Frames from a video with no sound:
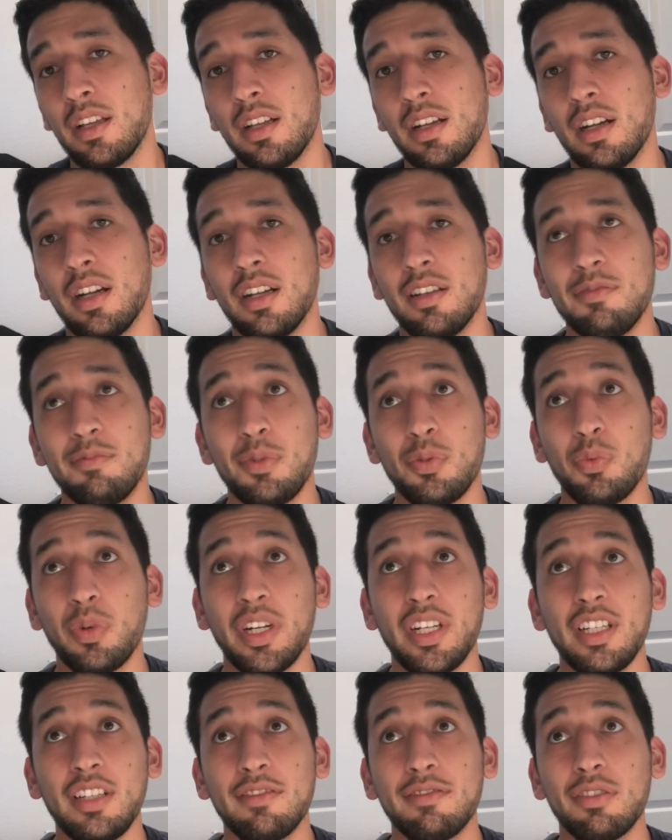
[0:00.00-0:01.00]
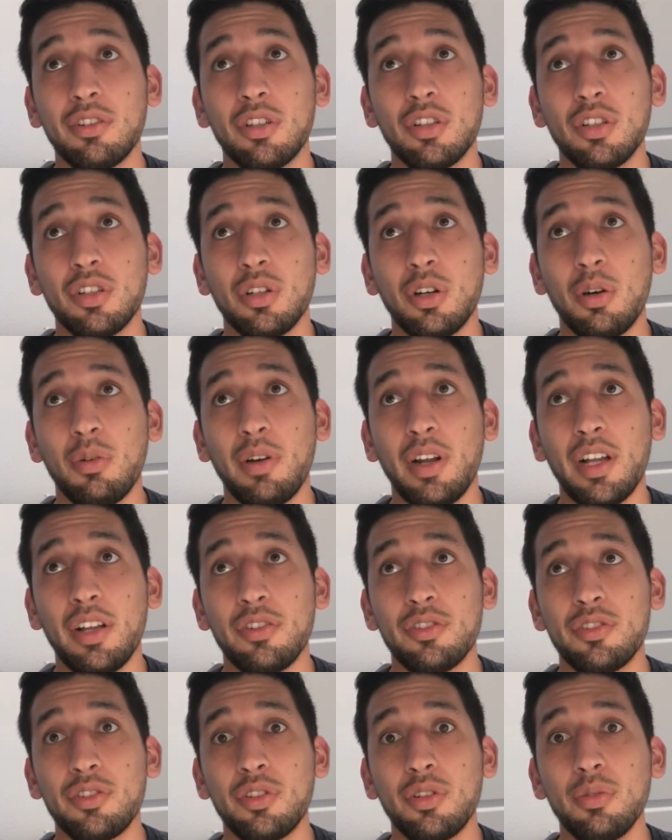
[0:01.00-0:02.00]
I've been waiting for
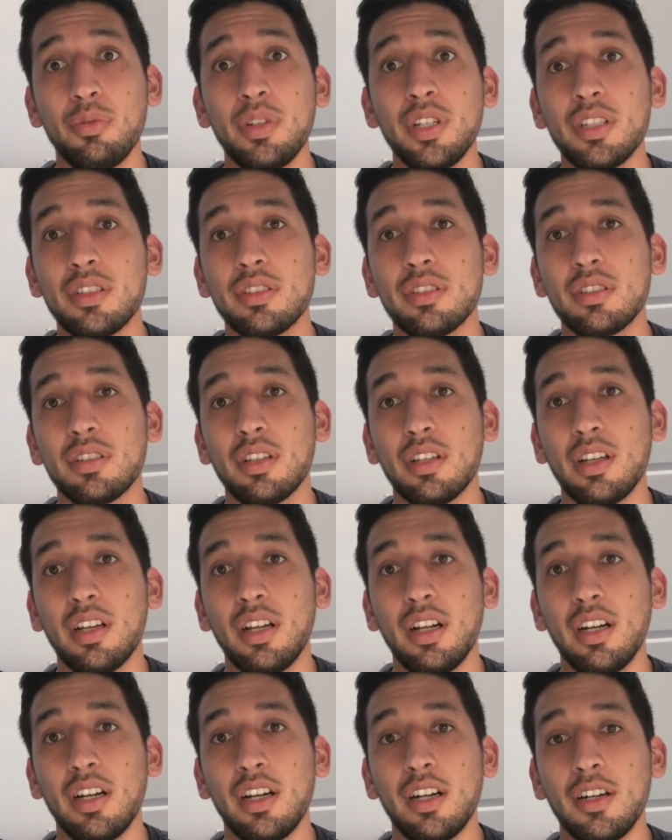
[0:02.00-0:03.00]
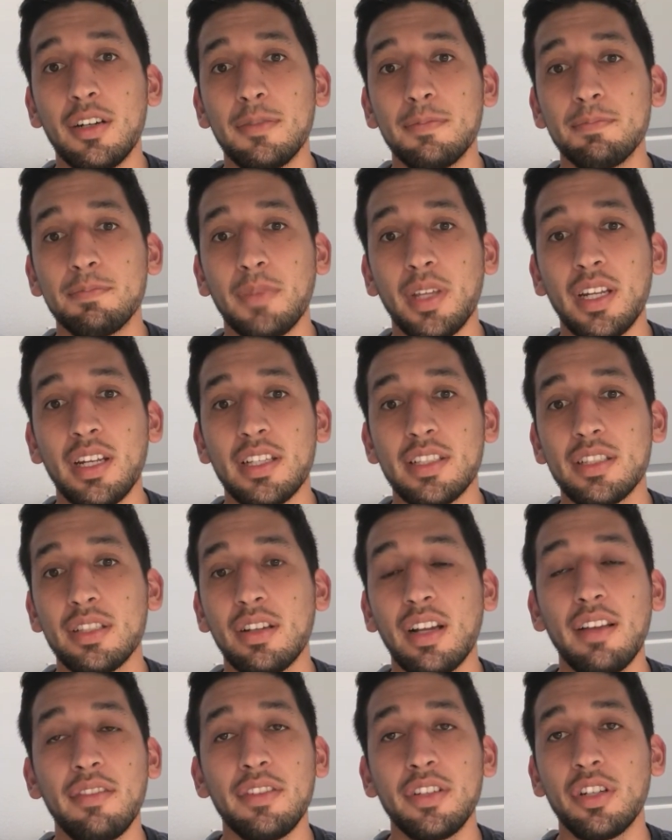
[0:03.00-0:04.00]
around 2 weeks and I still
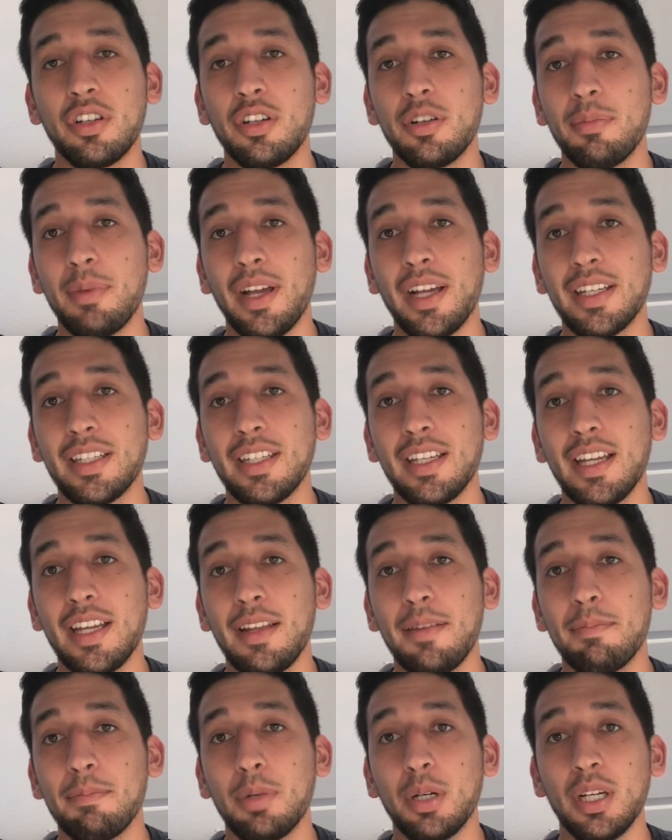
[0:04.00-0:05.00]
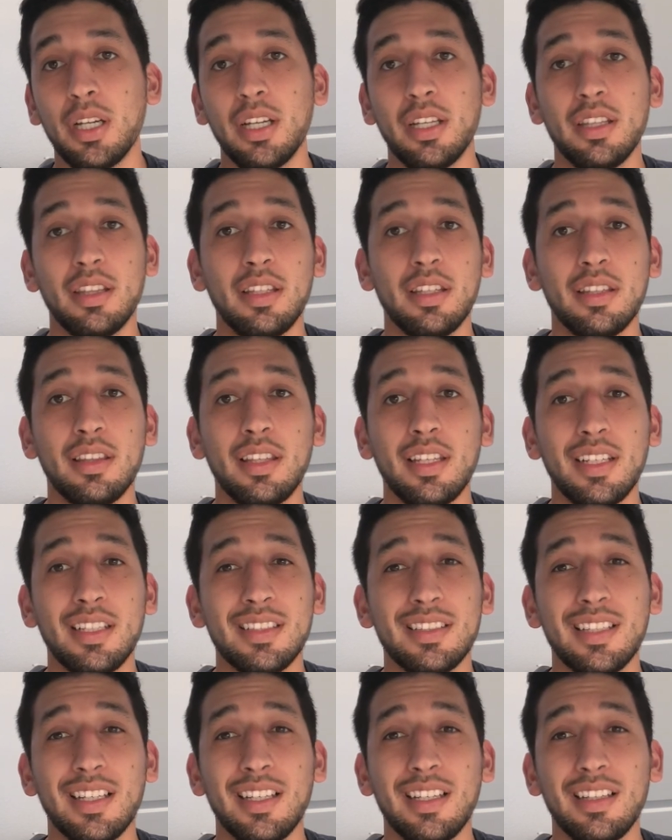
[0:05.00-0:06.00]
haven't heard back yet, but
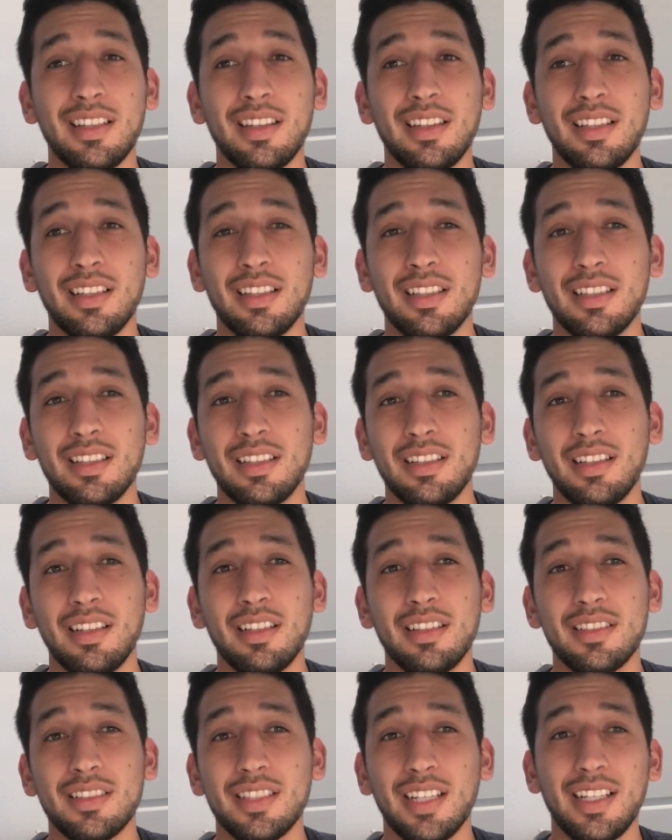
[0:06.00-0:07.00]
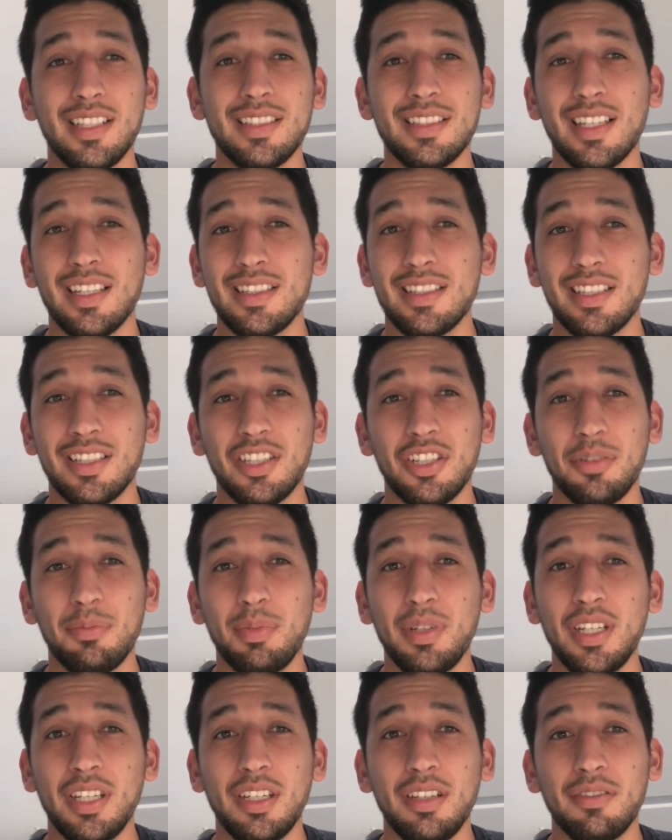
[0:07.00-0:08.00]
the site says it could
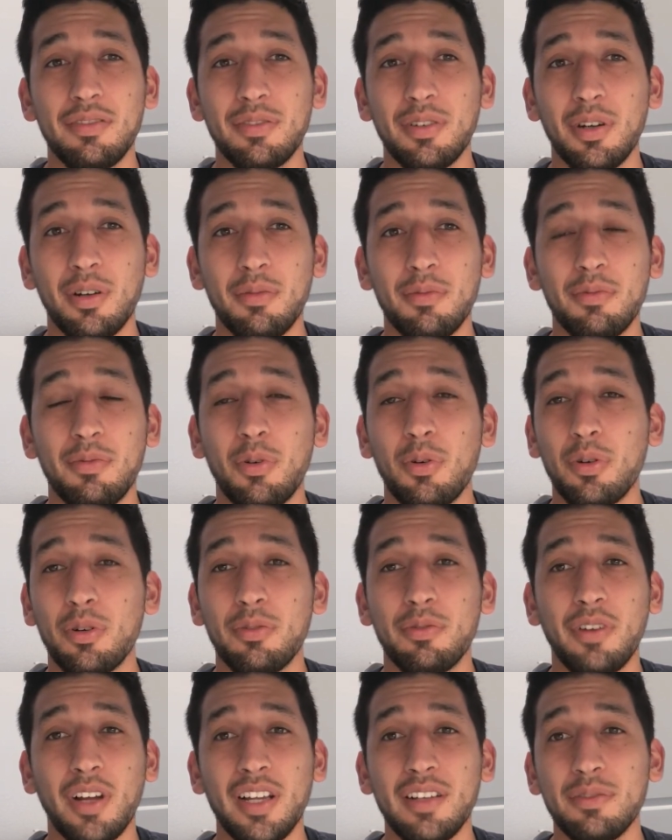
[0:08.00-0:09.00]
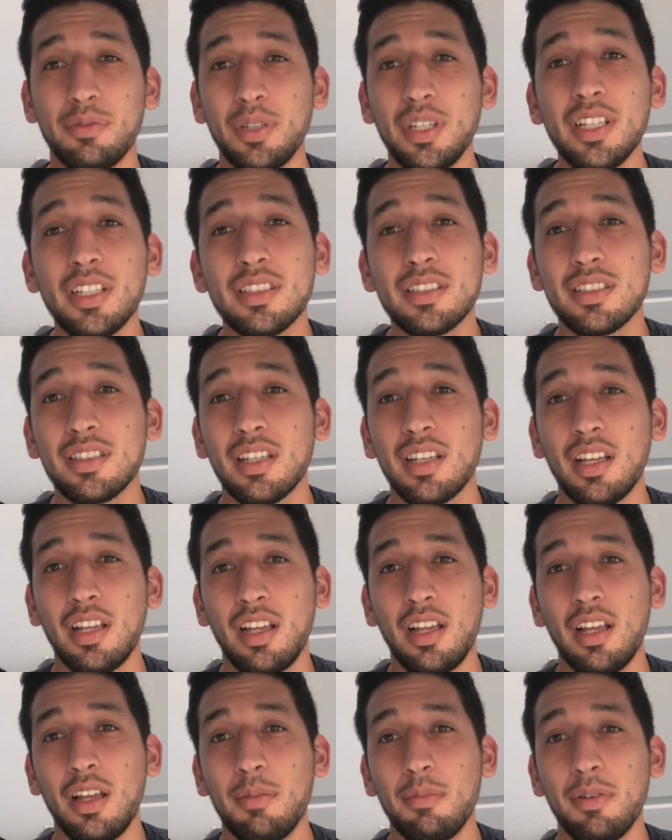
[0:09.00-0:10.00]
be from 4 to 5 weeks
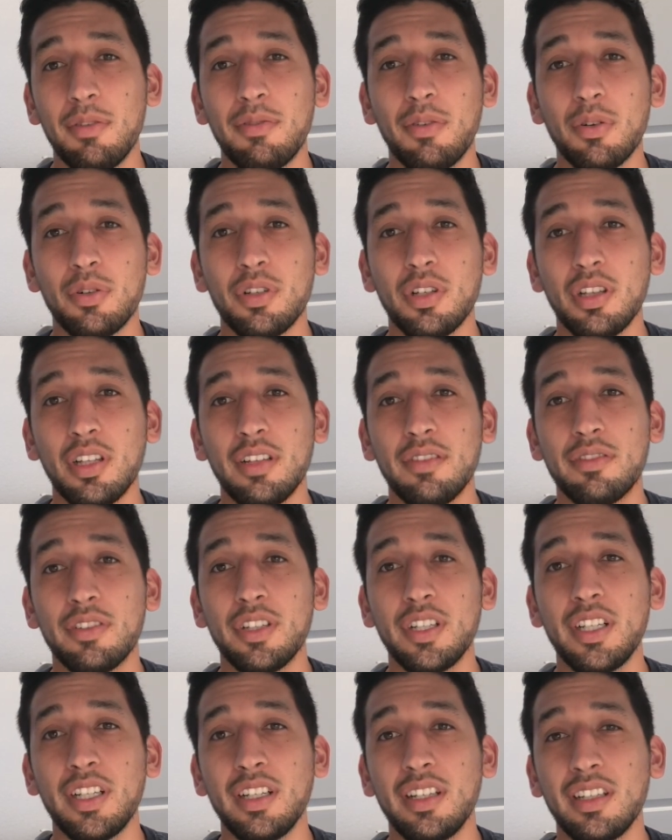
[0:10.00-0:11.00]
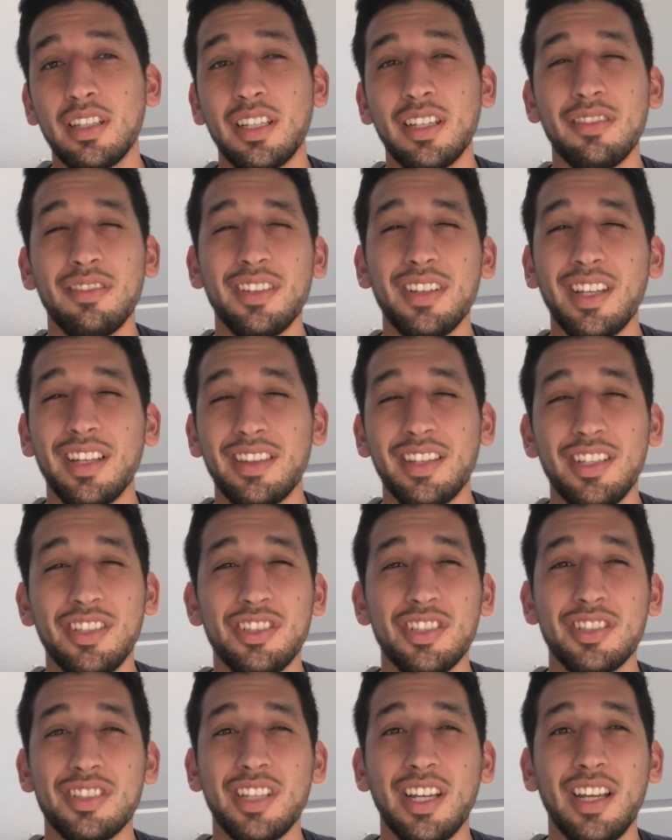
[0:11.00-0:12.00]
before delivery. Given that they
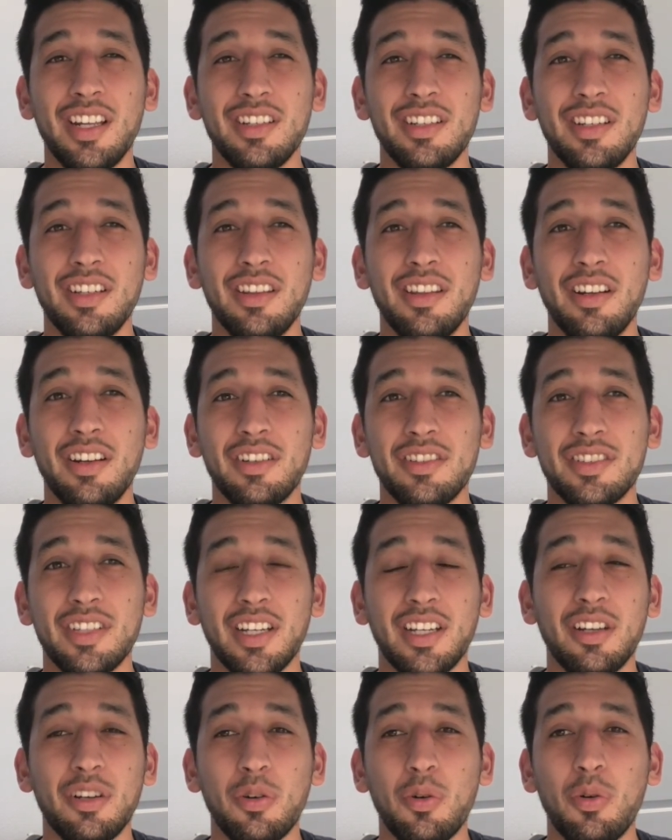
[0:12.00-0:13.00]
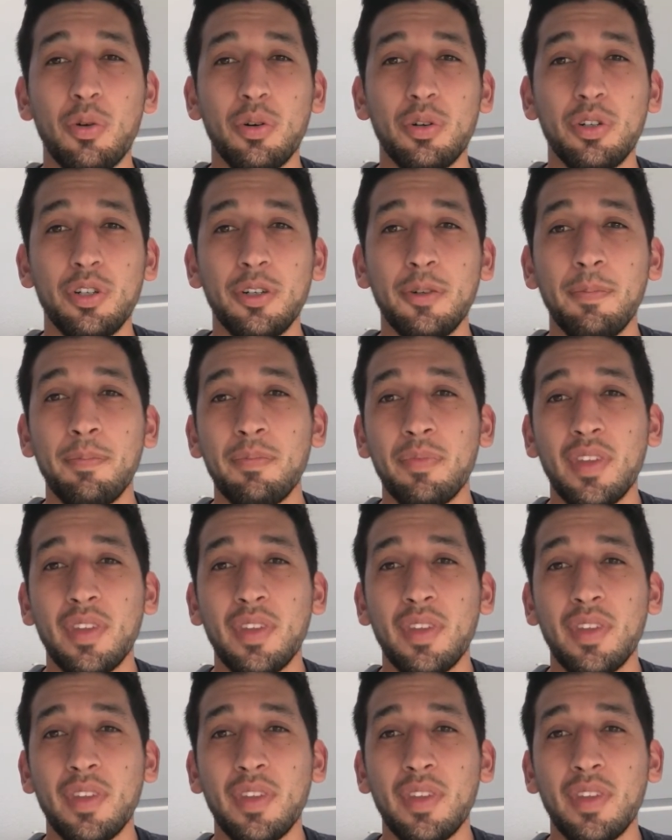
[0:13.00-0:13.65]
just ended their second quarter,